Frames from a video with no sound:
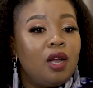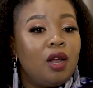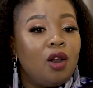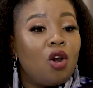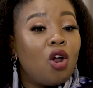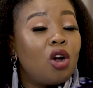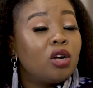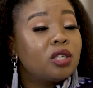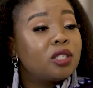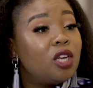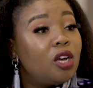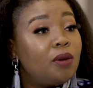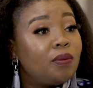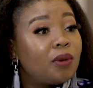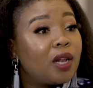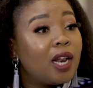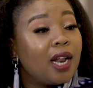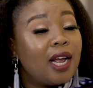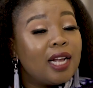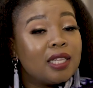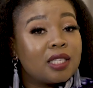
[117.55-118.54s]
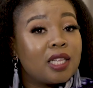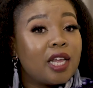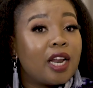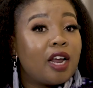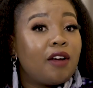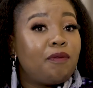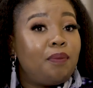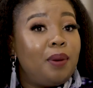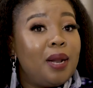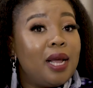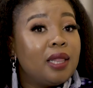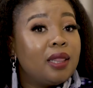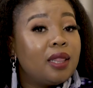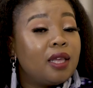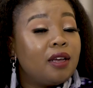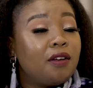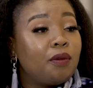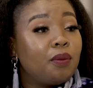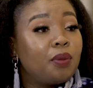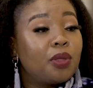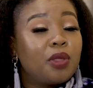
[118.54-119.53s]
long-term clients that I've planned
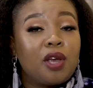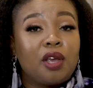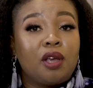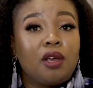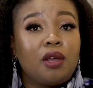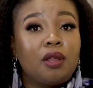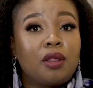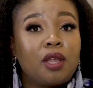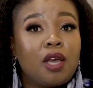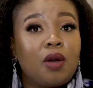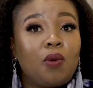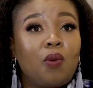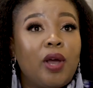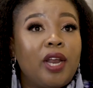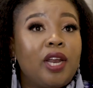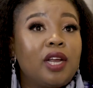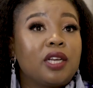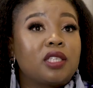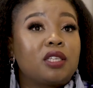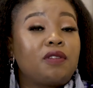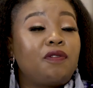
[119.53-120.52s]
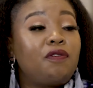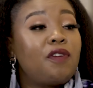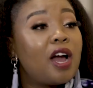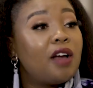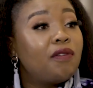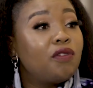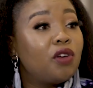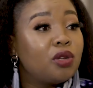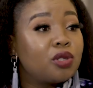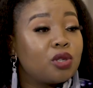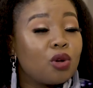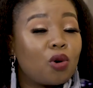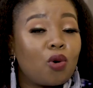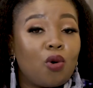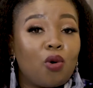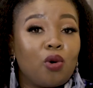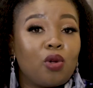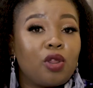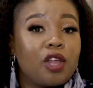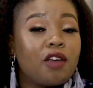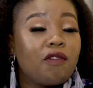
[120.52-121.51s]
their weddings 5 years
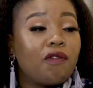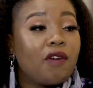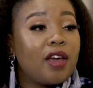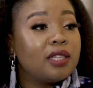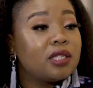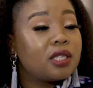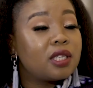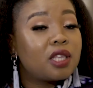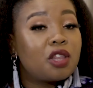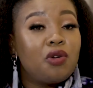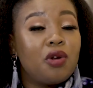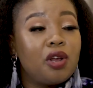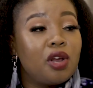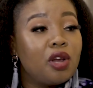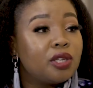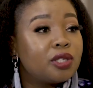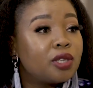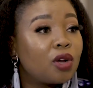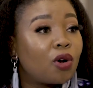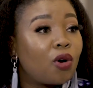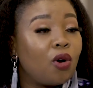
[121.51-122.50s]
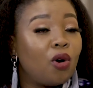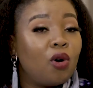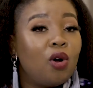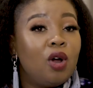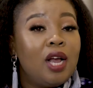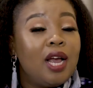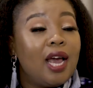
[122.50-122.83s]
ago, their events 3 years ago,